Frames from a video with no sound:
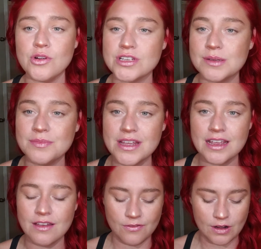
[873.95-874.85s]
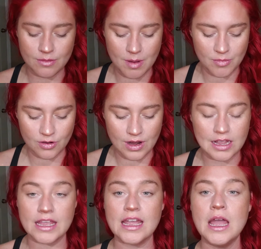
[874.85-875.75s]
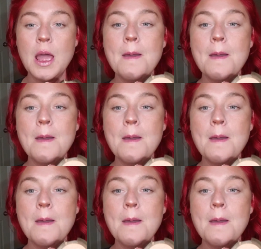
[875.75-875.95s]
or something, if I remember correctly.